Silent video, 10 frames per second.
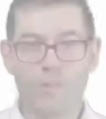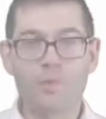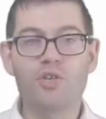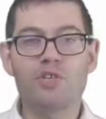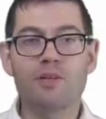
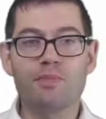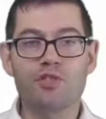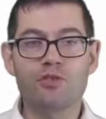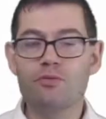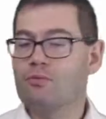Question number
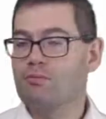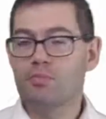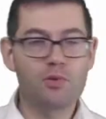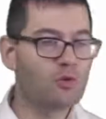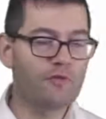2,
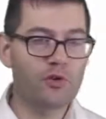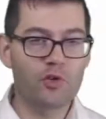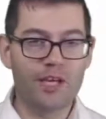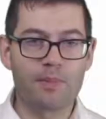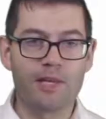pure
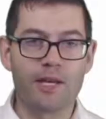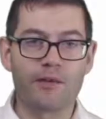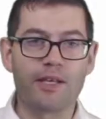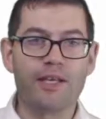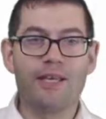
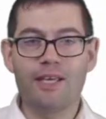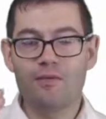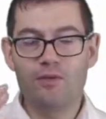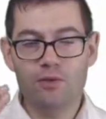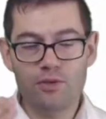vocabulary.
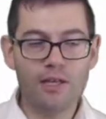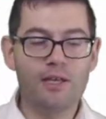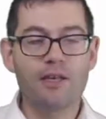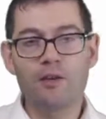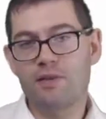If you
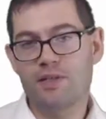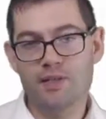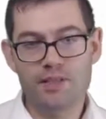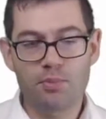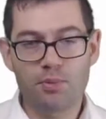didn't know
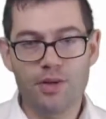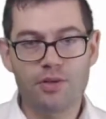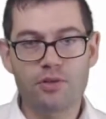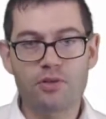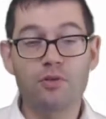this
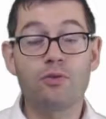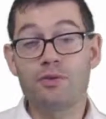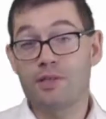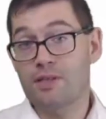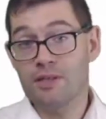expression
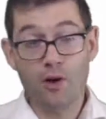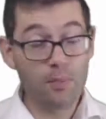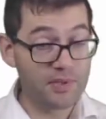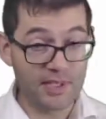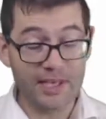or the
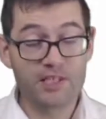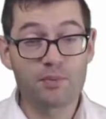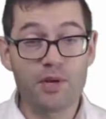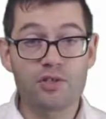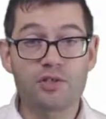opposite
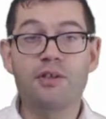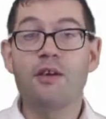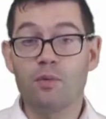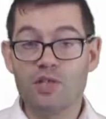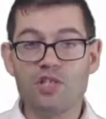expression,
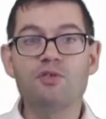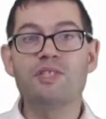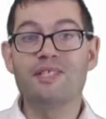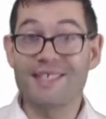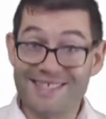which
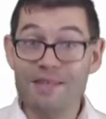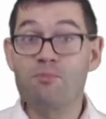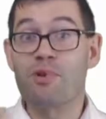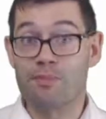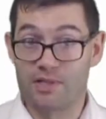uses the
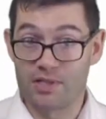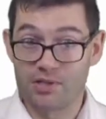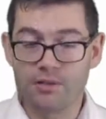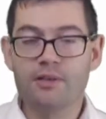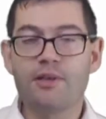same
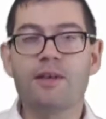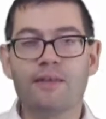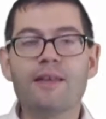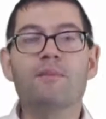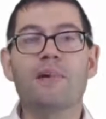preposition,
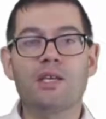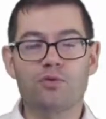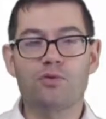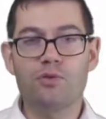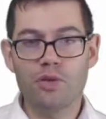then make
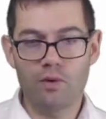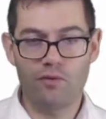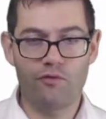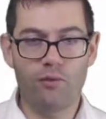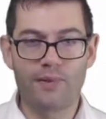sure you know
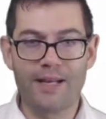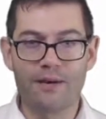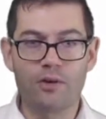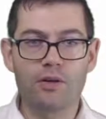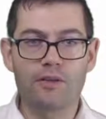it from
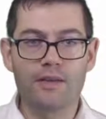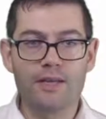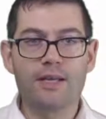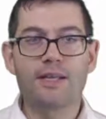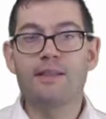now on.
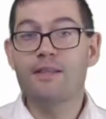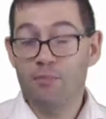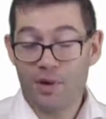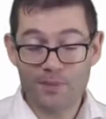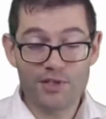The
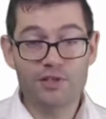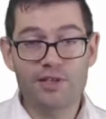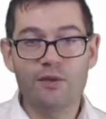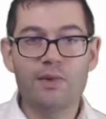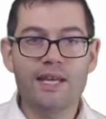
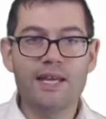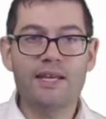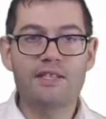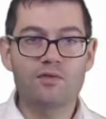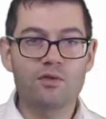preposition that we
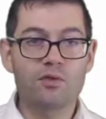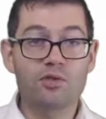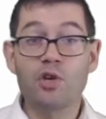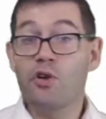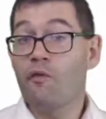need is, of
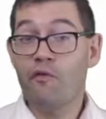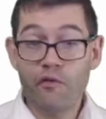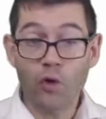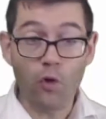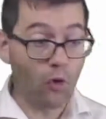course,
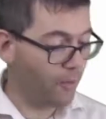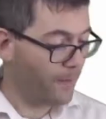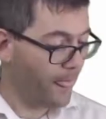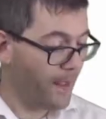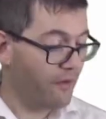for
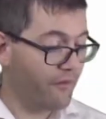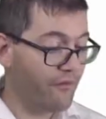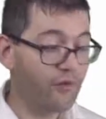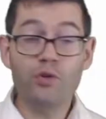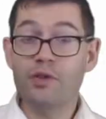
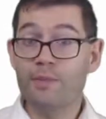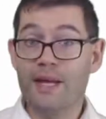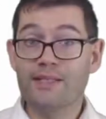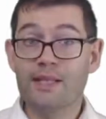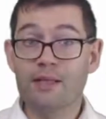the
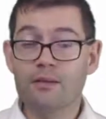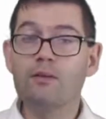better,